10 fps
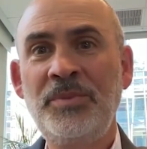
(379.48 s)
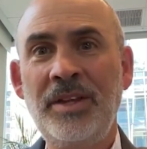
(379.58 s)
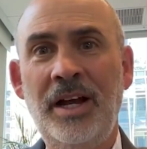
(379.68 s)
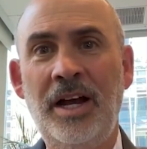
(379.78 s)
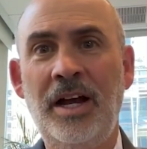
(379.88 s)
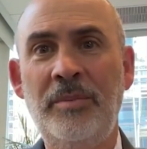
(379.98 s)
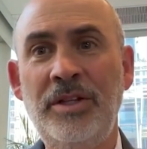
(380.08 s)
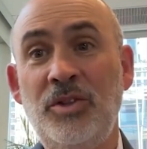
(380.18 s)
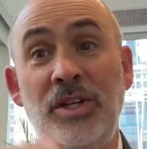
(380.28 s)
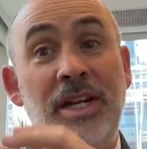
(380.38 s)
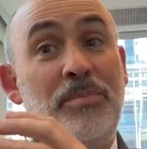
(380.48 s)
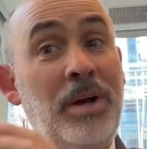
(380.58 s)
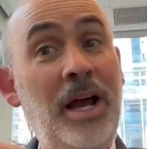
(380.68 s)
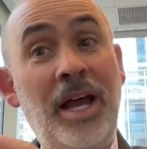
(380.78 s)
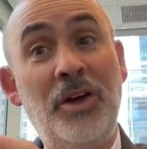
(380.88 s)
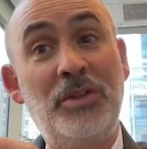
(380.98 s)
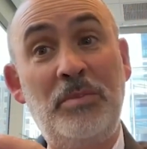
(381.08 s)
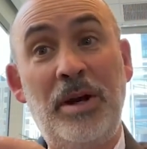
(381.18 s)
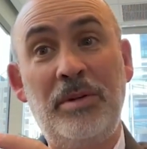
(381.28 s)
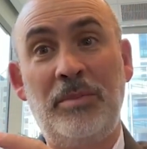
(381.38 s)
And so you need healthy
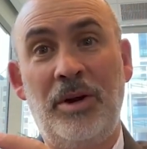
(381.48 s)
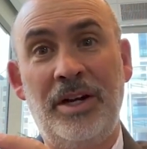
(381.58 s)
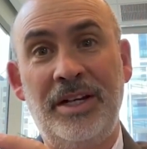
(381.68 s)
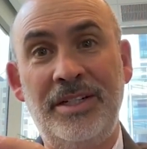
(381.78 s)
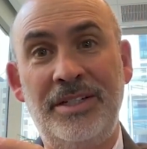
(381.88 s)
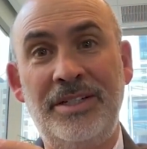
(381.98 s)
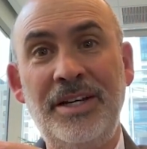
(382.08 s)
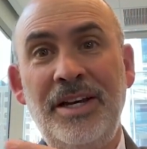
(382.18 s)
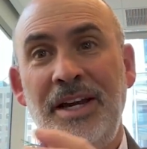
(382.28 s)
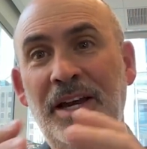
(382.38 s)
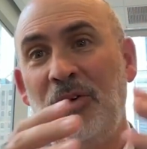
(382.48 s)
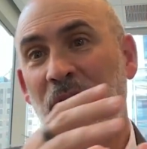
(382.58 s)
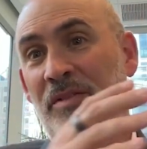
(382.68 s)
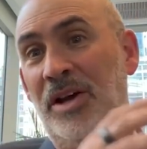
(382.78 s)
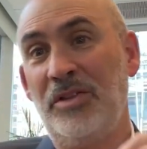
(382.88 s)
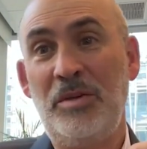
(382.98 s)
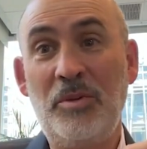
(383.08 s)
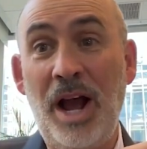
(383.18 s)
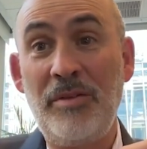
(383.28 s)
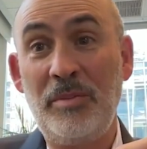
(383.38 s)
public markets in order to have healthy
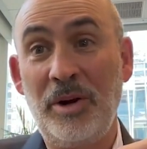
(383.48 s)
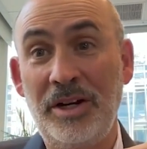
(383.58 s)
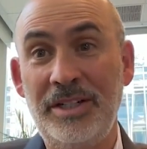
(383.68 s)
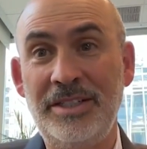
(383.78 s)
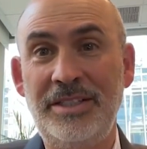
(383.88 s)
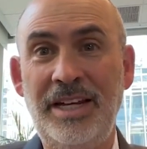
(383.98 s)
private markets.